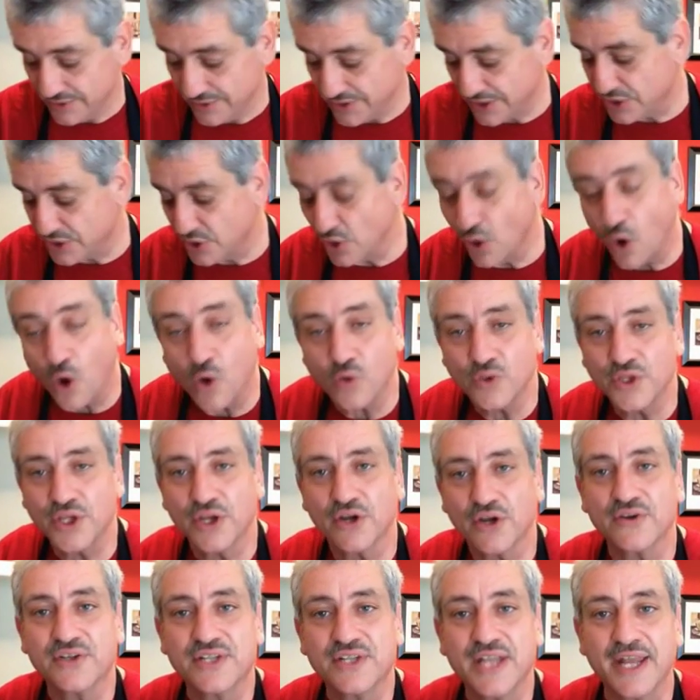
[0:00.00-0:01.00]
that you
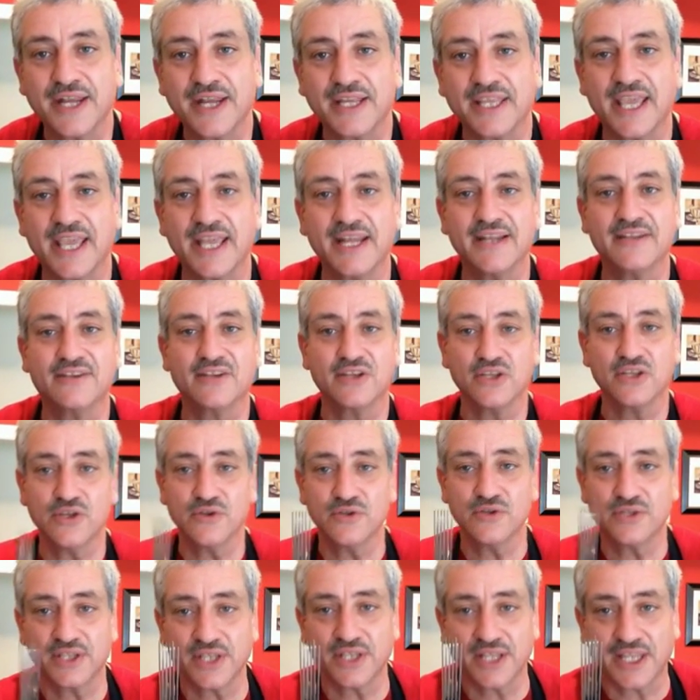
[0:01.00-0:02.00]
only are dedicated to
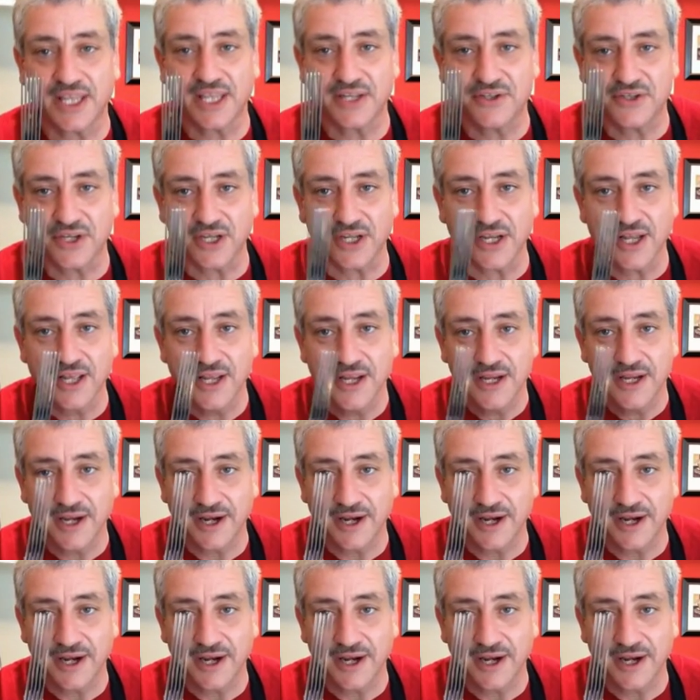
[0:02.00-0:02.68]
use in the kitchen.